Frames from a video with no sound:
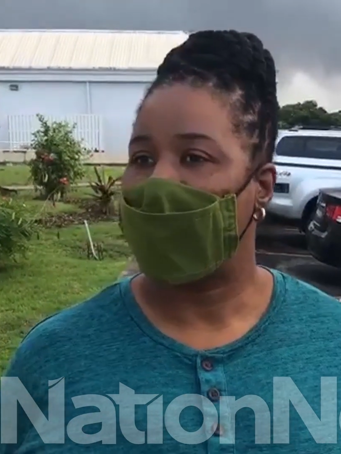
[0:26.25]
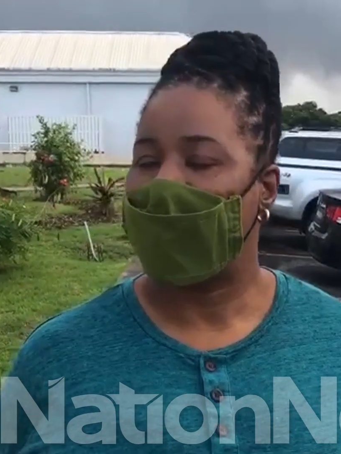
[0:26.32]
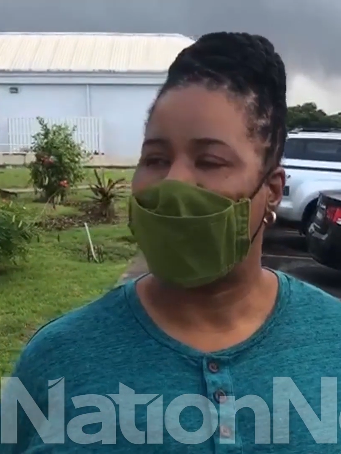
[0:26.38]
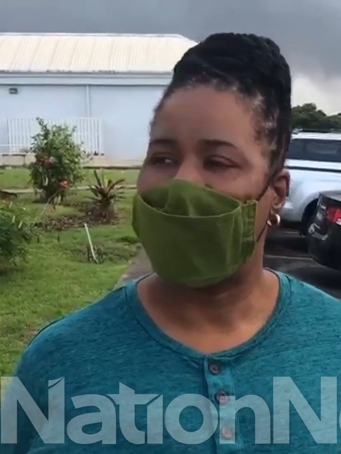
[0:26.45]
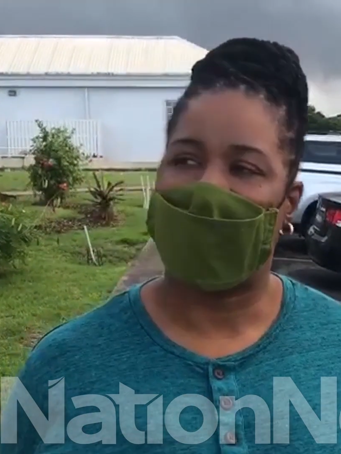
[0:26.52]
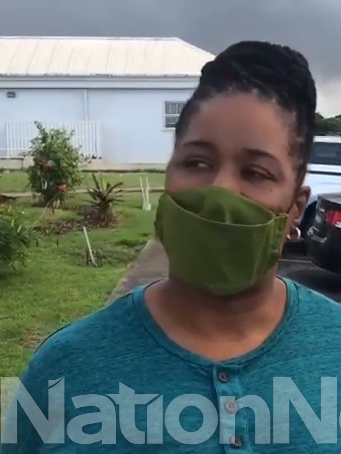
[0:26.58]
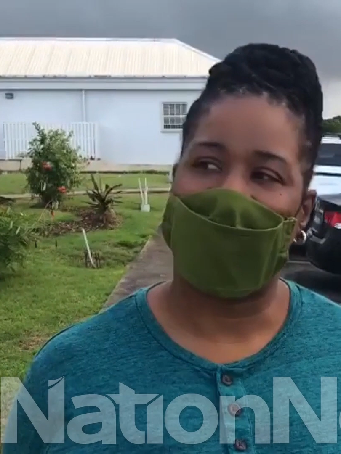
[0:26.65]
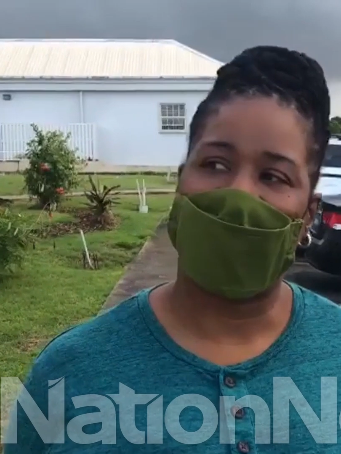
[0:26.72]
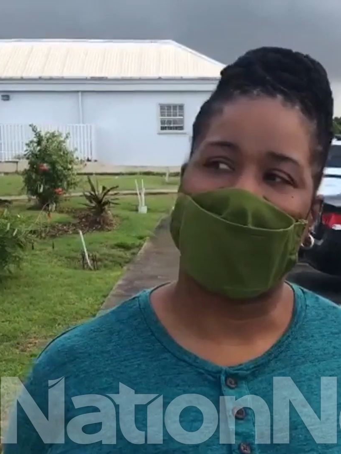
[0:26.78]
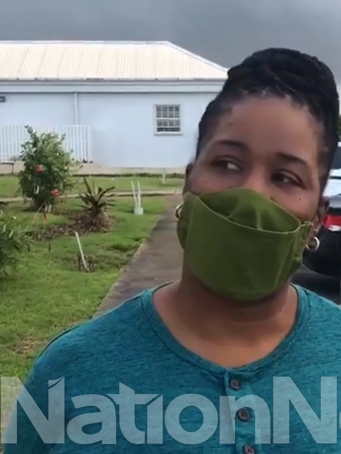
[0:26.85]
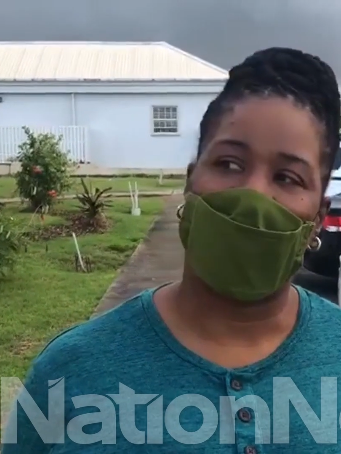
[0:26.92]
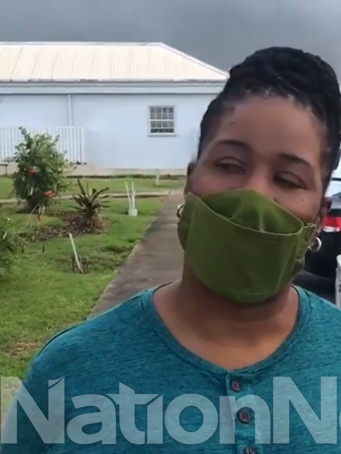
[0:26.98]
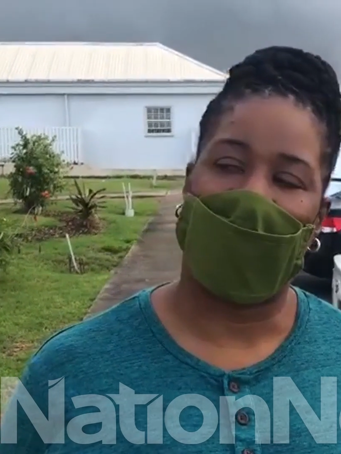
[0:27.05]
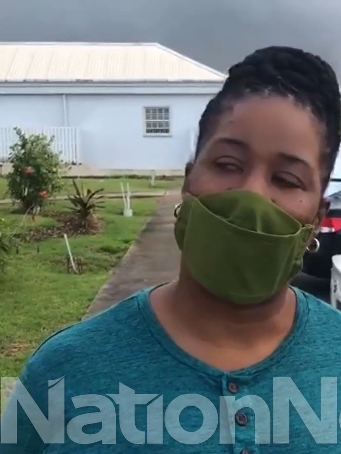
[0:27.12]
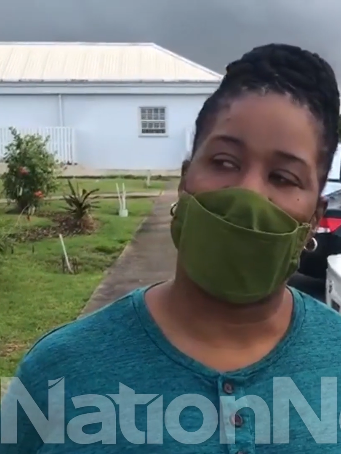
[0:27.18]
I find that when
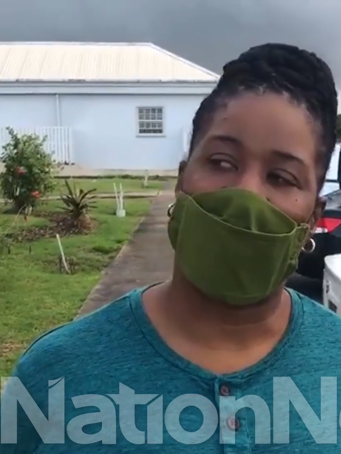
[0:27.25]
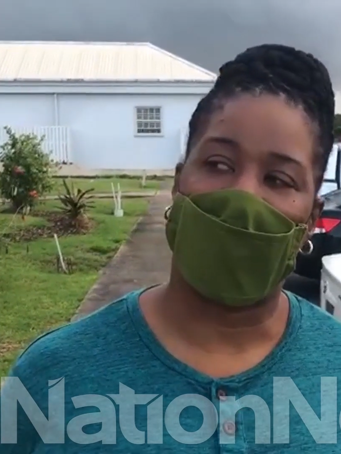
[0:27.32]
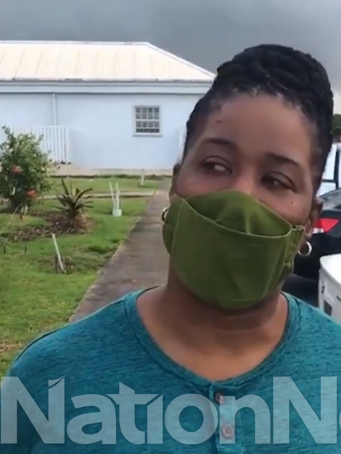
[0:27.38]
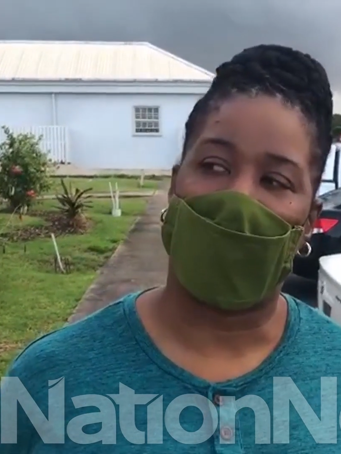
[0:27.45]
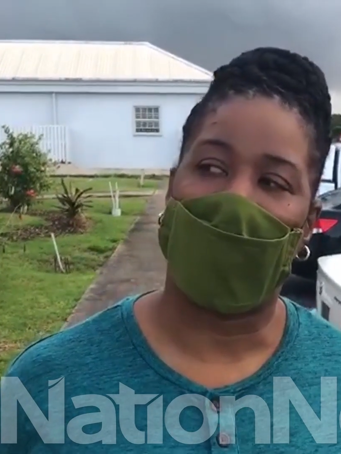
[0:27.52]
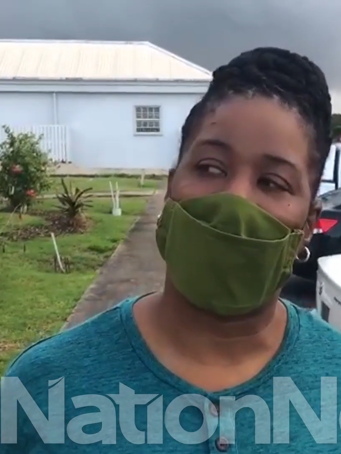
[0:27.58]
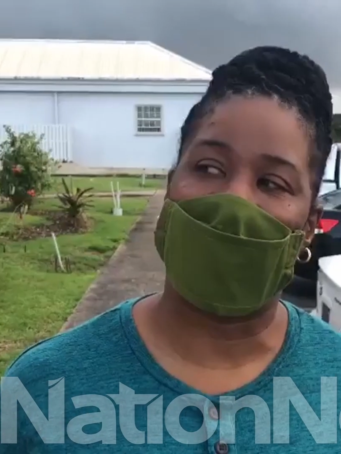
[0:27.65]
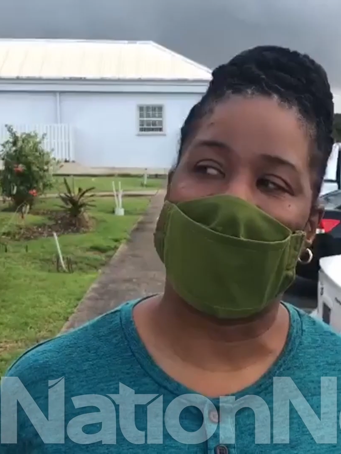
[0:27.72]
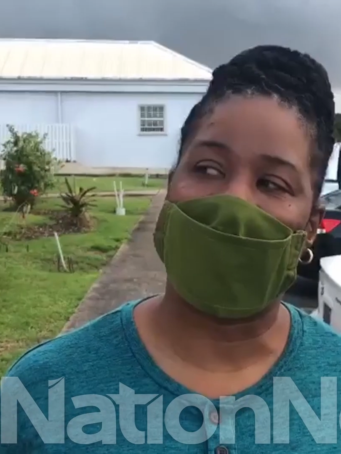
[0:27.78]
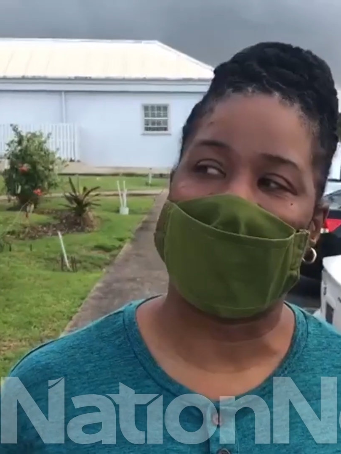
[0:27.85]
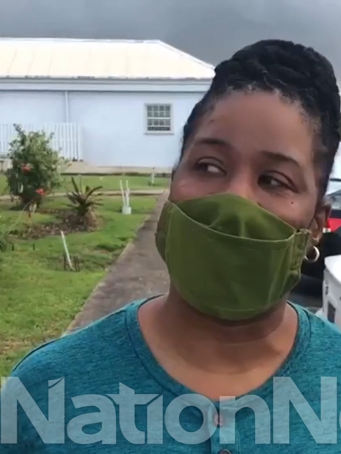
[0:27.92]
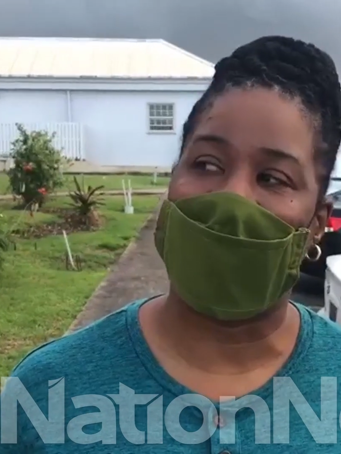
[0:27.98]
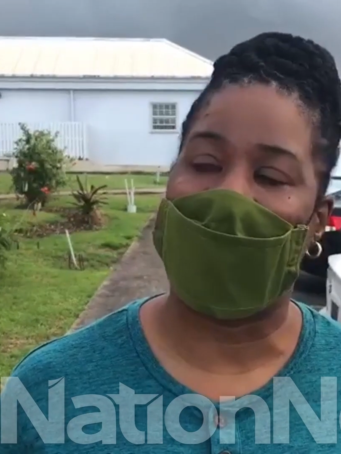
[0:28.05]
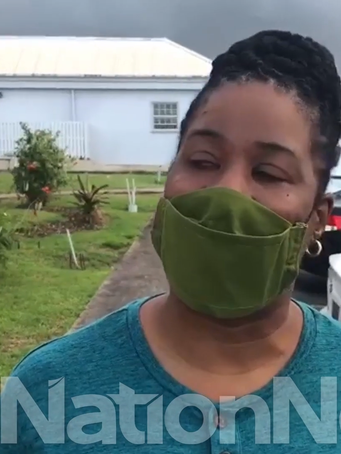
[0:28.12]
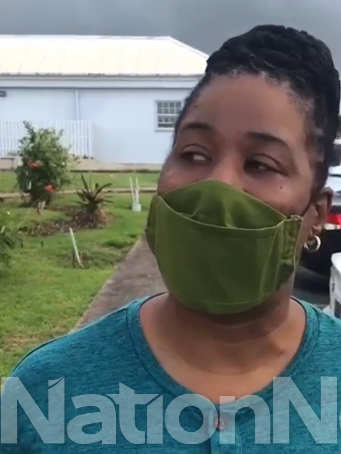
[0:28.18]
I come, only this
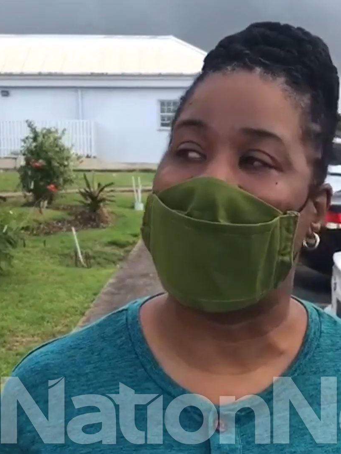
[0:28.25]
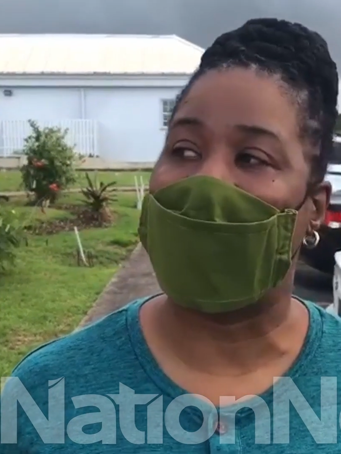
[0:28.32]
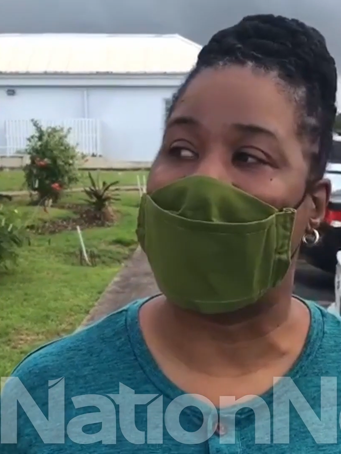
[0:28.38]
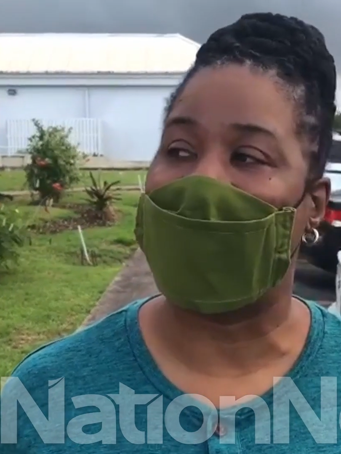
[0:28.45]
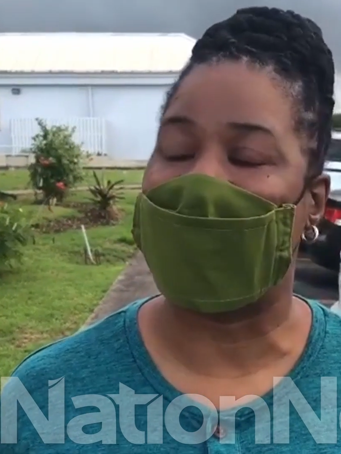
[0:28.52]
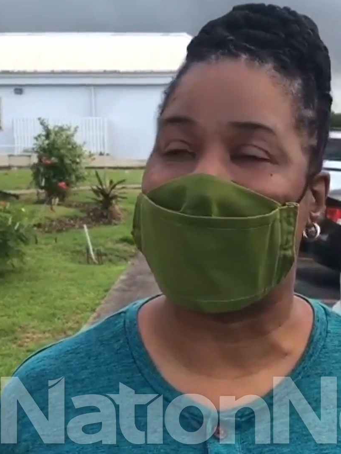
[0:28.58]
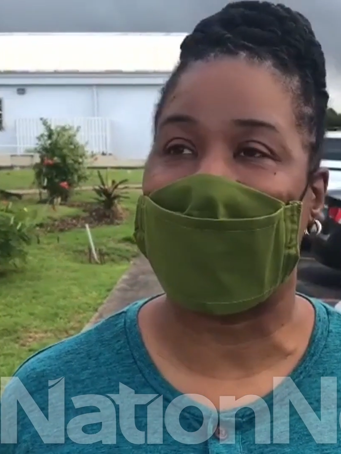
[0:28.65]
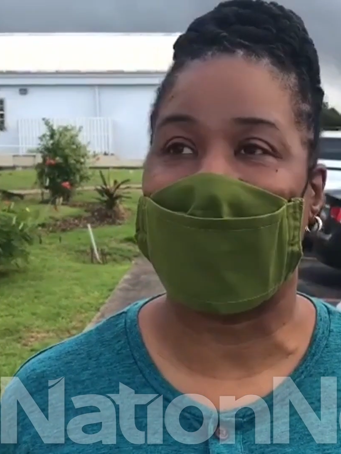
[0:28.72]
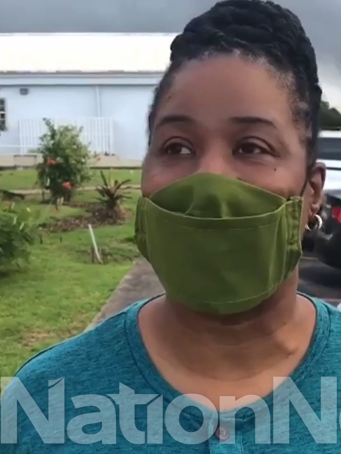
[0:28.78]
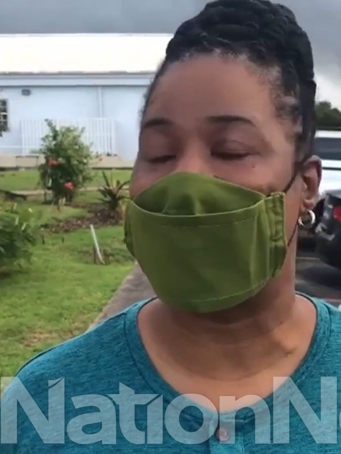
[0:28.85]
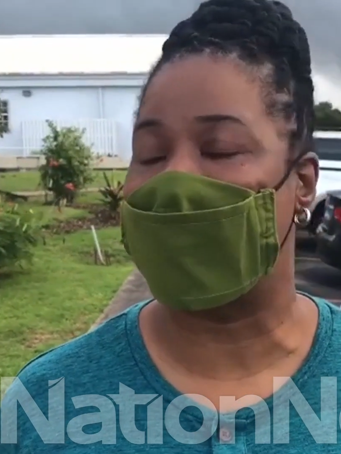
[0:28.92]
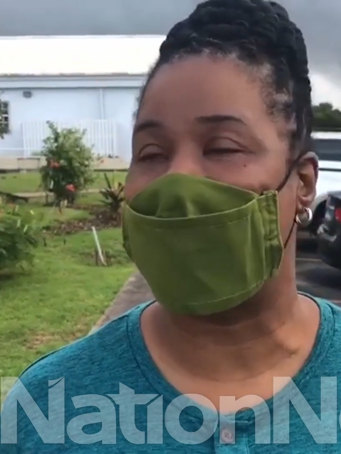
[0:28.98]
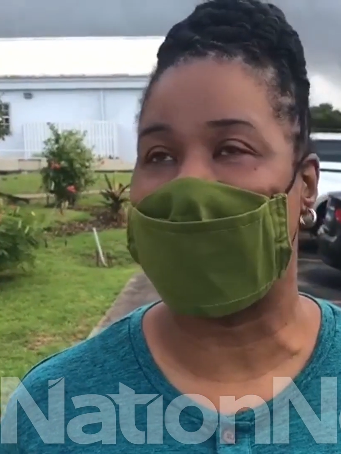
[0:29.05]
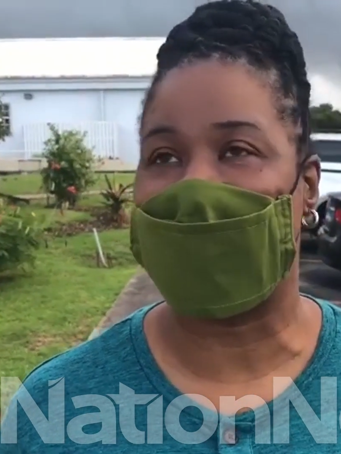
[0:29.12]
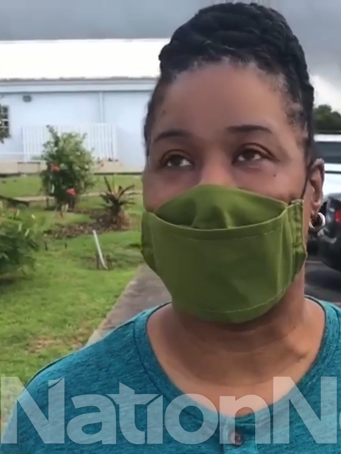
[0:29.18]
airline is
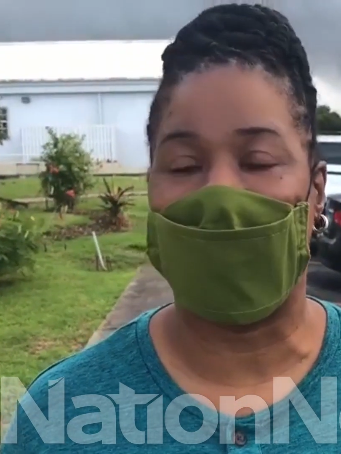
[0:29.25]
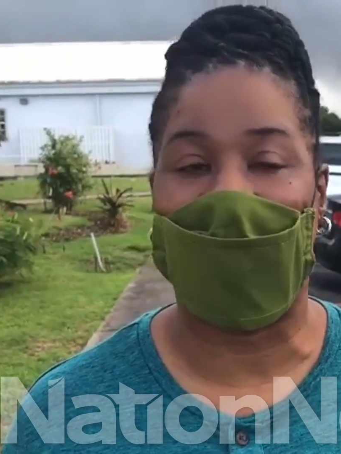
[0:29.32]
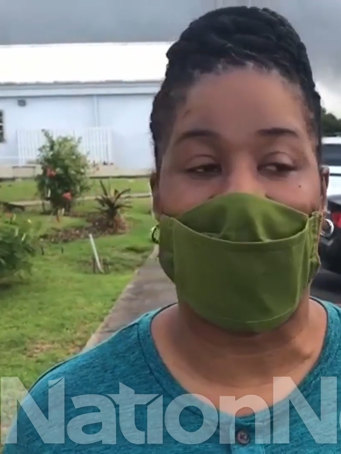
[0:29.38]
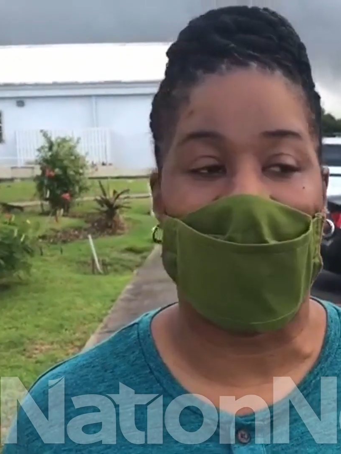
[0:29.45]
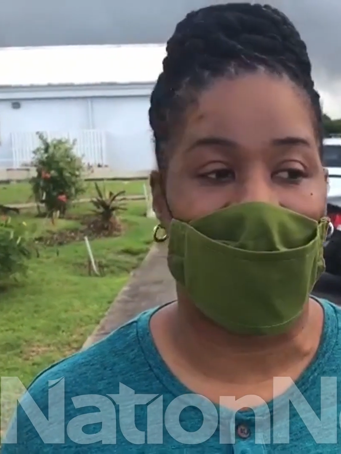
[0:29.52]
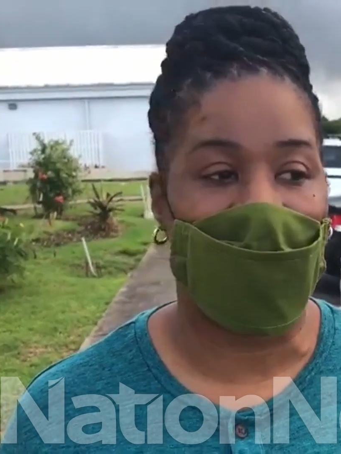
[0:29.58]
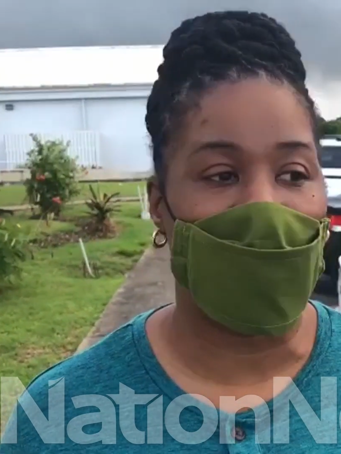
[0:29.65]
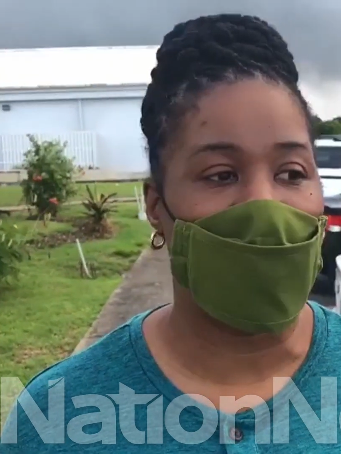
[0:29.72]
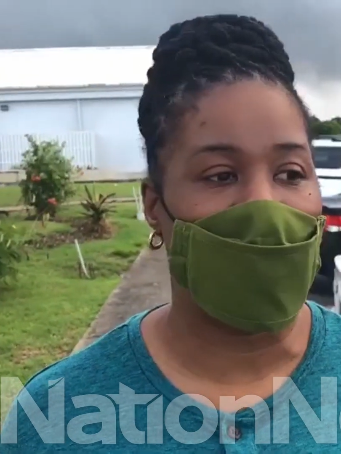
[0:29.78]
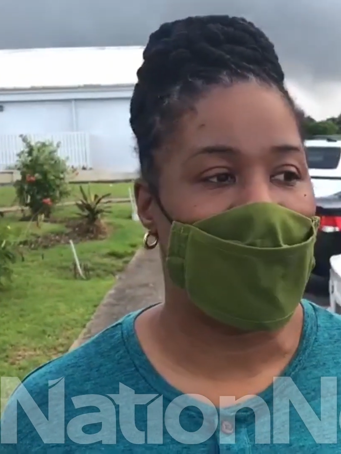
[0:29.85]
just a bit long,